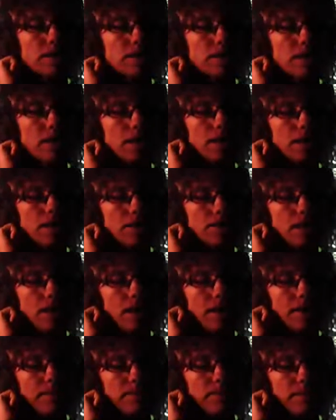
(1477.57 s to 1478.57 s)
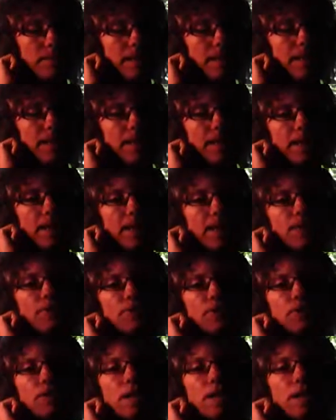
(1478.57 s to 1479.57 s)
and stereotypes. And if
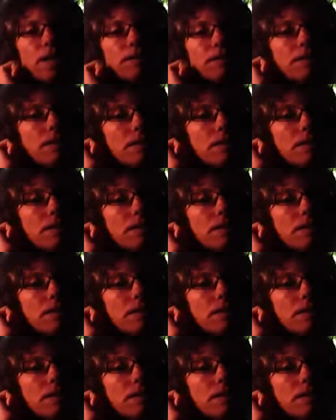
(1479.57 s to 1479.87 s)
you tell